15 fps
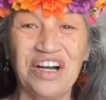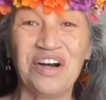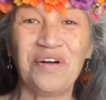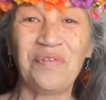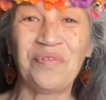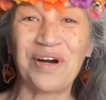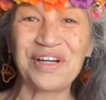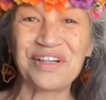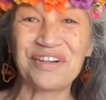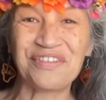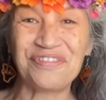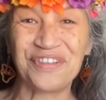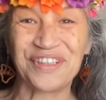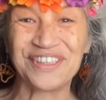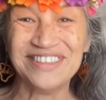
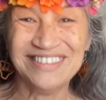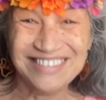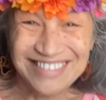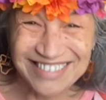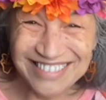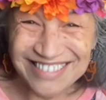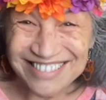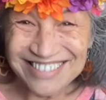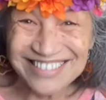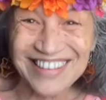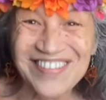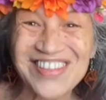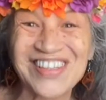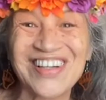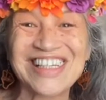Wonderful.
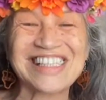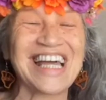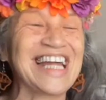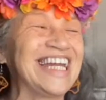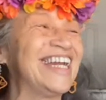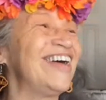I'm so excited.